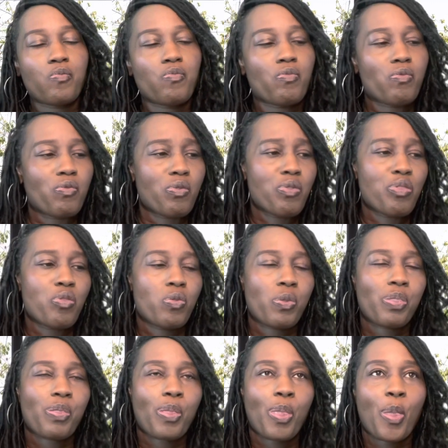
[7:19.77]
Mm.
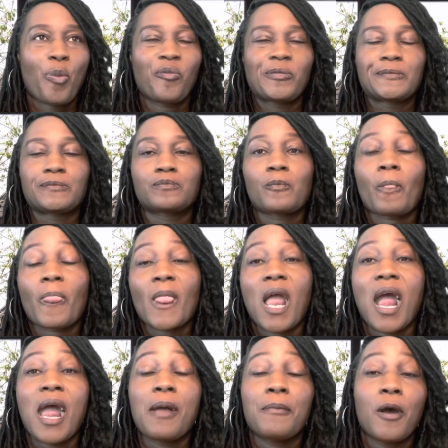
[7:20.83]

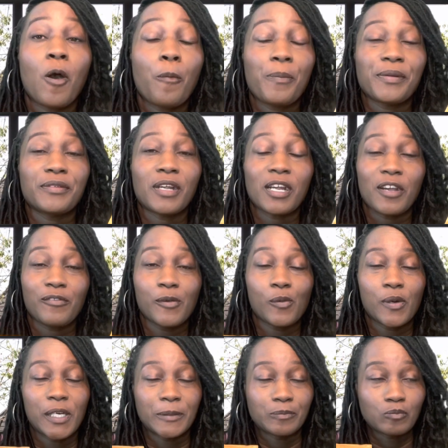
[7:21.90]
I'm hoping that
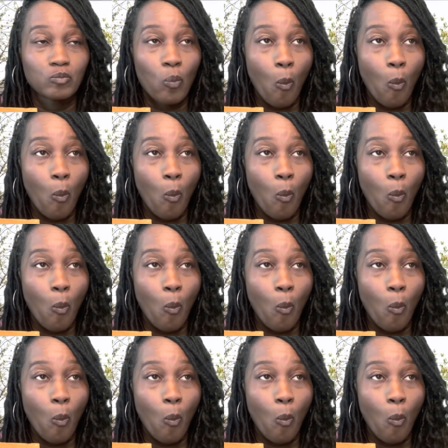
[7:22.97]
everyone,